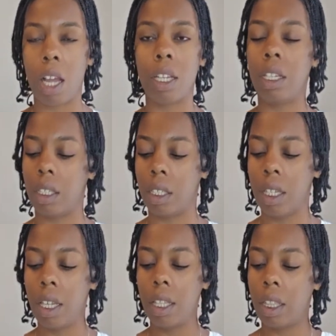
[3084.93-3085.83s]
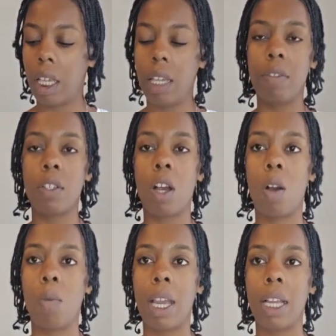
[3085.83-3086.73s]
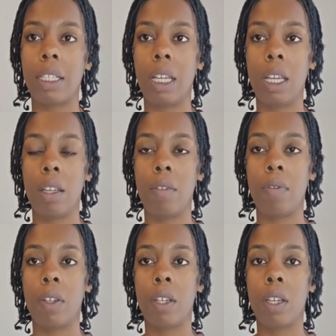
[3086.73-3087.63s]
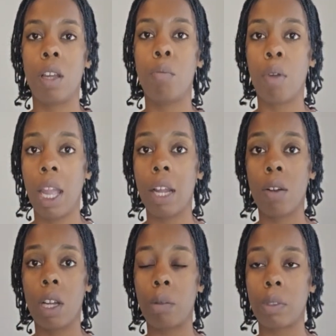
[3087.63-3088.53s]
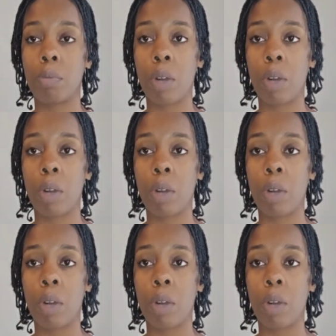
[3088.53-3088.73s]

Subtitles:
Look, thieves always leave breadcrumbs.